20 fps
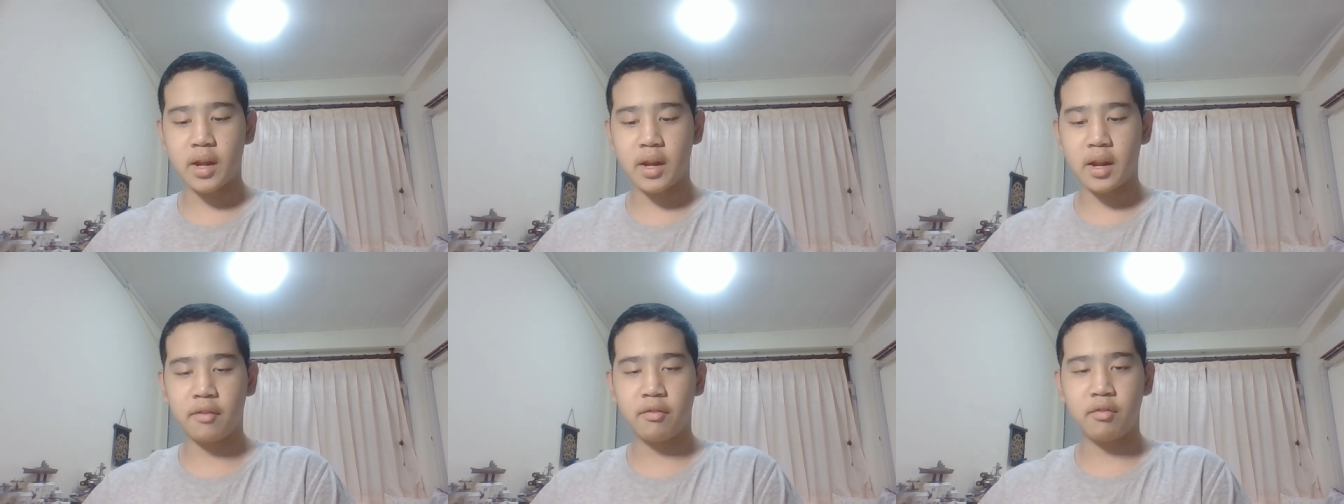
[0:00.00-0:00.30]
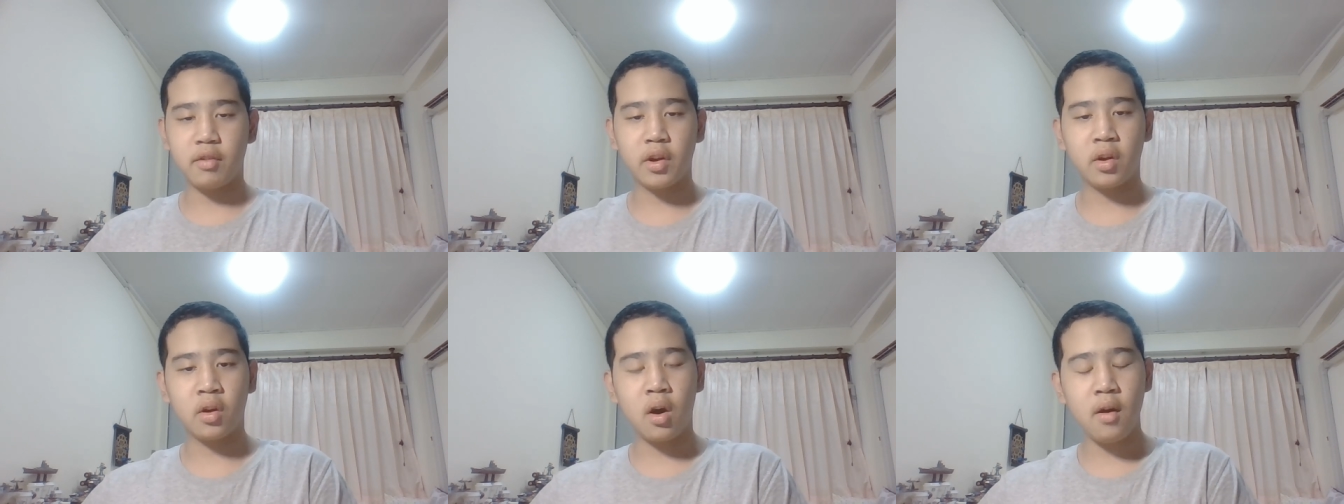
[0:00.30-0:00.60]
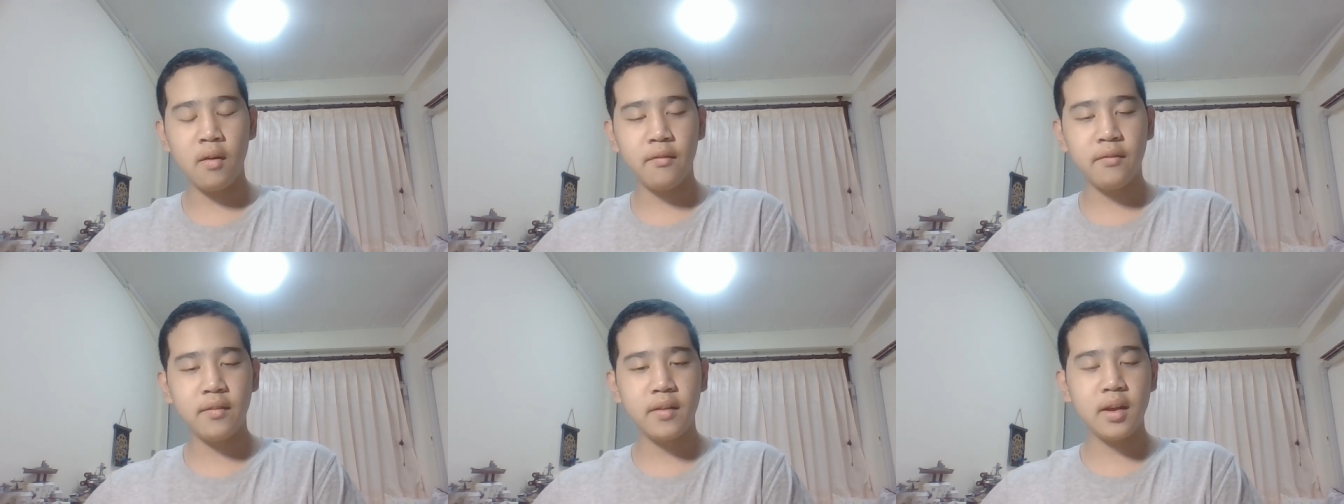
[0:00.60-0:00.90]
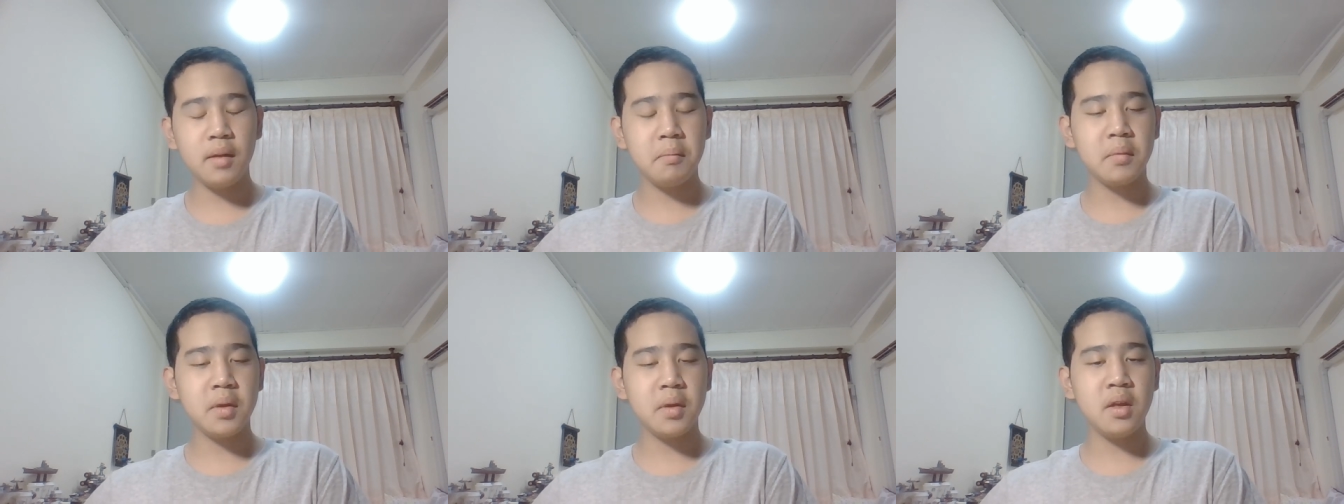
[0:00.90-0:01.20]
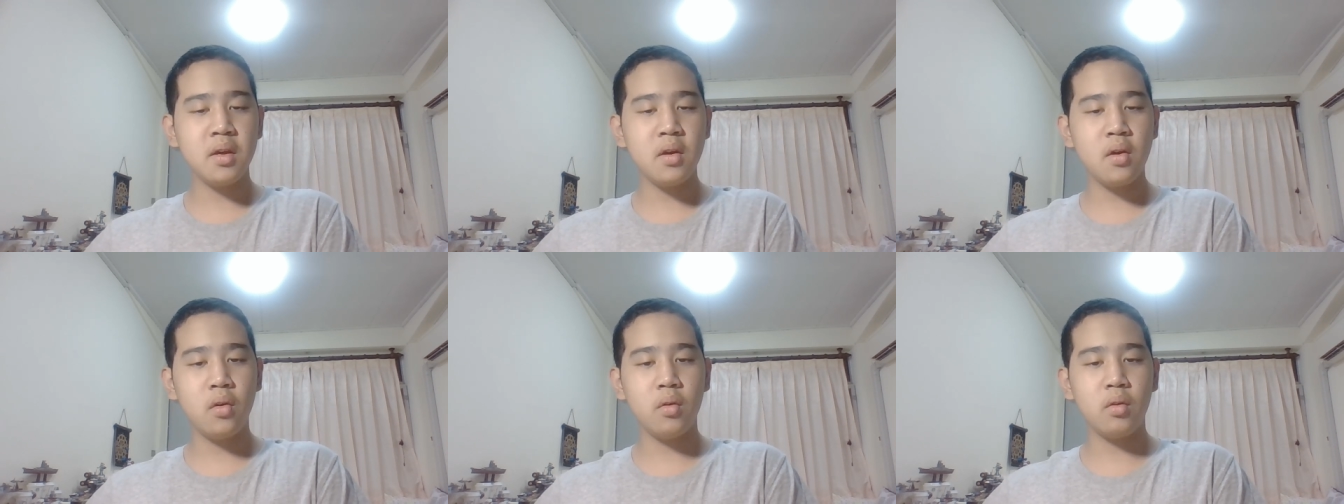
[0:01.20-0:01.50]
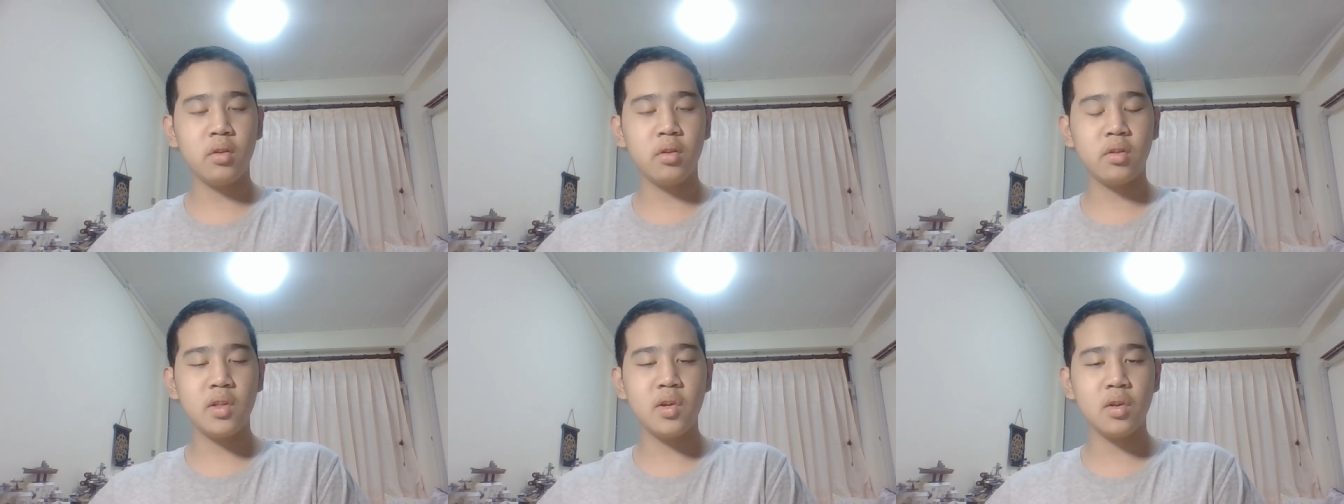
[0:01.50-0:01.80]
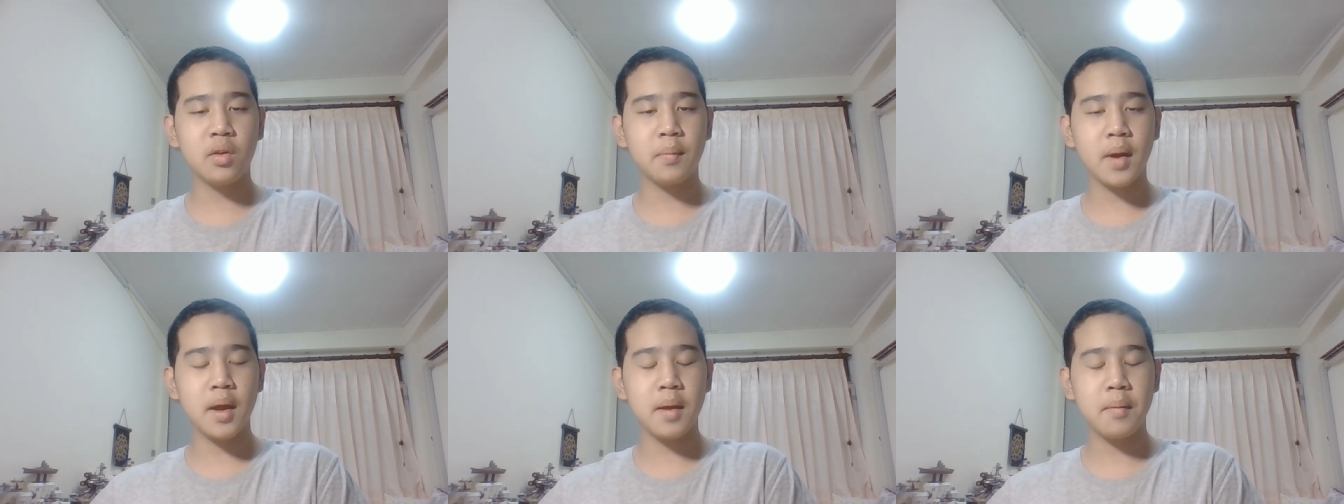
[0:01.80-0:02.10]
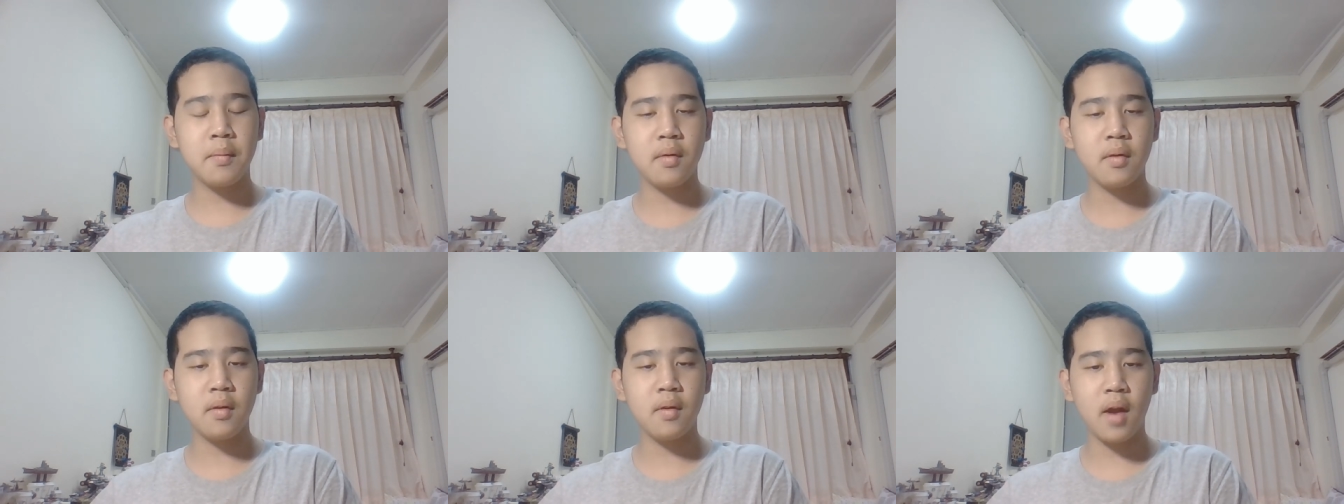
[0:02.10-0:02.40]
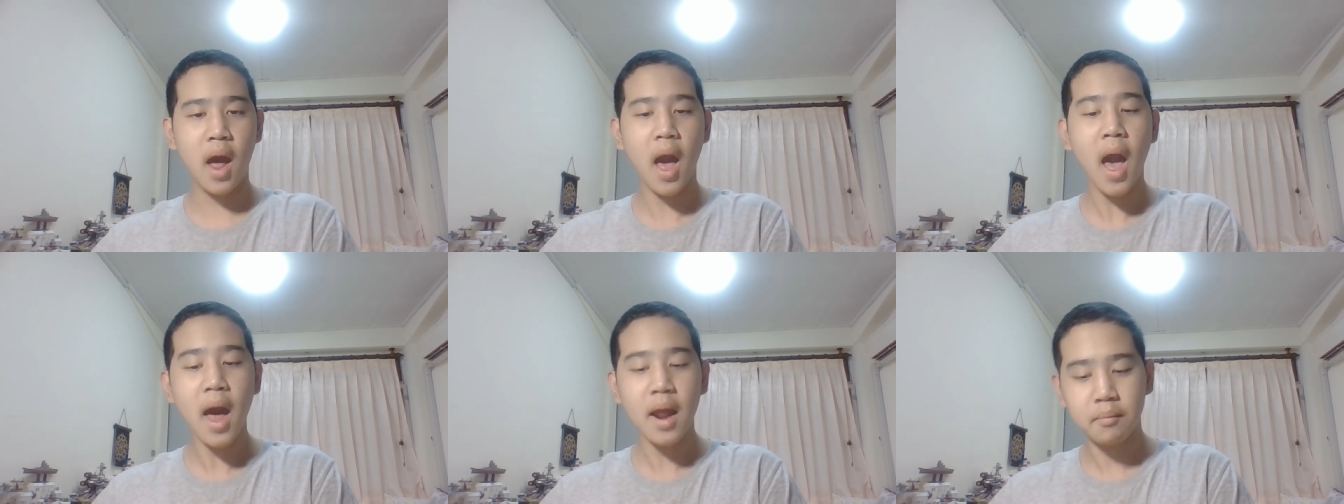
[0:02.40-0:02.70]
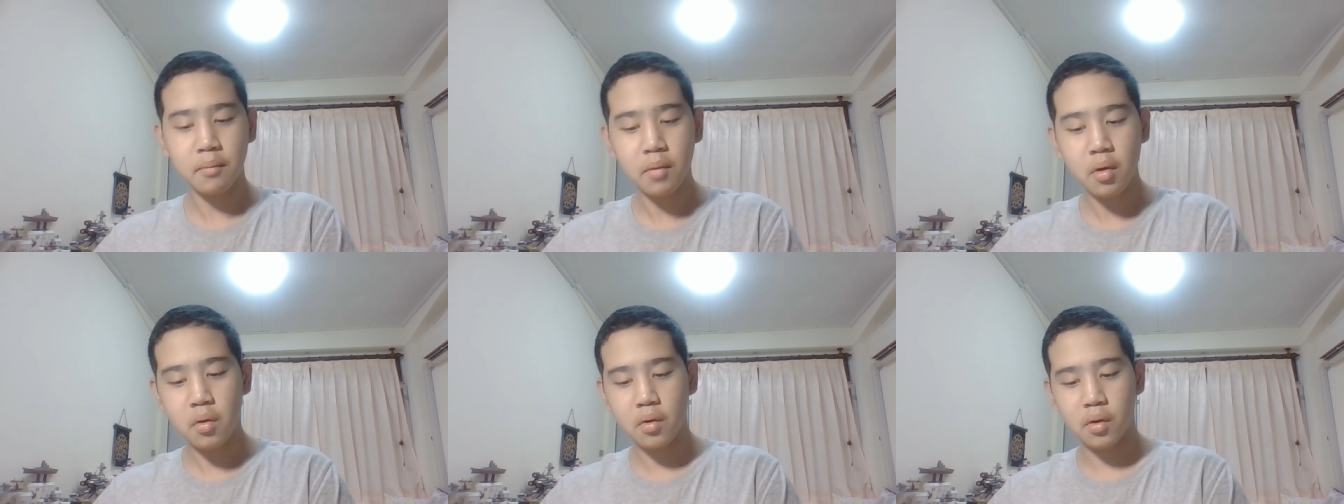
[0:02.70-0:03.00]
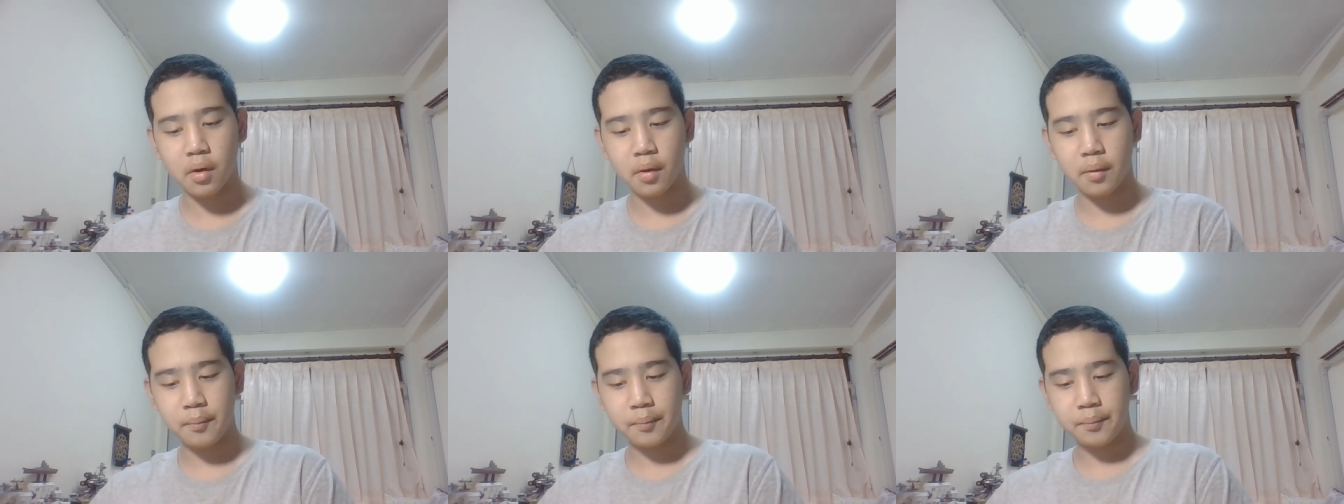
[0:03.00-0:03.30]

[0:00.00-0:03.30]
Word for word: getting free coffee, meals, newspaper, and more.